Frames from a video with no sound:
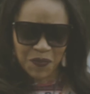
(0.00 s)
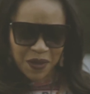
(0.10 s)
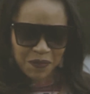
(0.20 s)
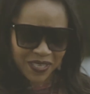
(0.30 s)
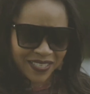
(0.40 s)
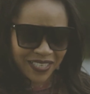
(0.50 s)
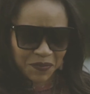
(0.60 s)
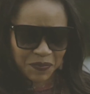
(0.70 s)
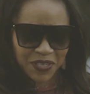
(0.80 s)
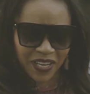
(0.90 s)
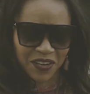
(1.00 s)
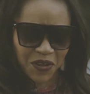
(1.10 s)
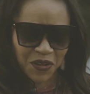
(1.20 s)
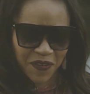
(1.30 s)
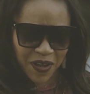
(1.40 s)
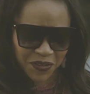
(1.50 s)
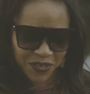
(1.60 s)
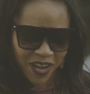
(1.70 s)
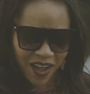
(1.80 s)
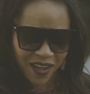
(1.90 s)
be able to sleep until I know you found your
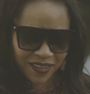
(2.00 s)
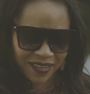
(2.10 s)
dog.